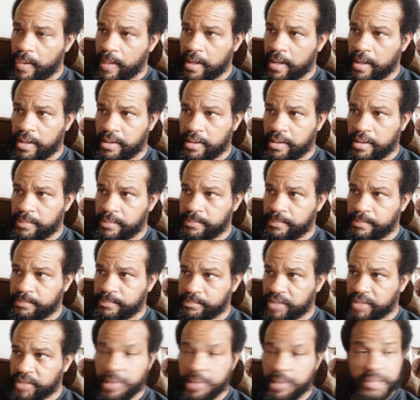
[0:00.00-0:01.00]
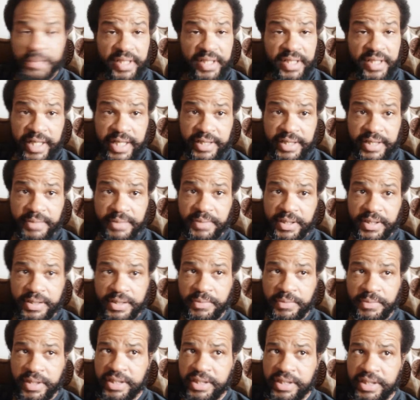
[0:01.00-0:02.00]
um, it'd be nice
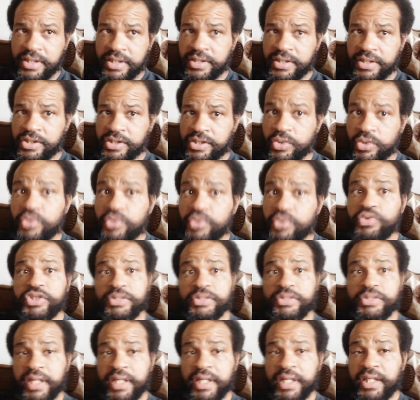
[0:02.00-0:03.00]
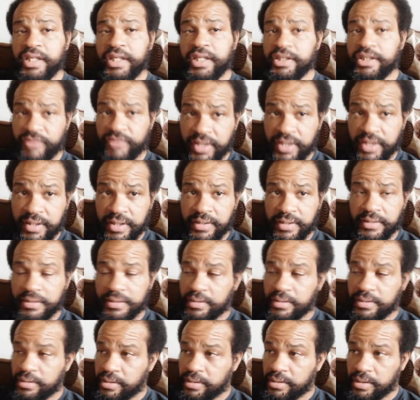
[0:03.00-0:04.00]
because Martinez' tools is mainly his feet.
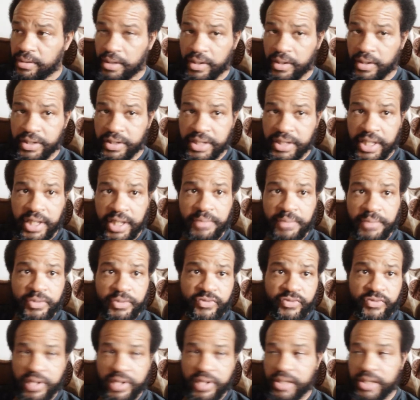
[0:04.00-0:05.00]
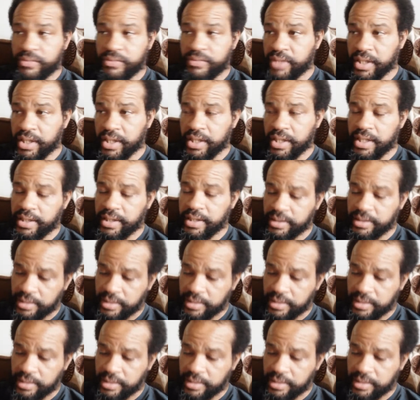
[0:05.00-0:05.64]
You know what I'm saying? He move around the ring a lot.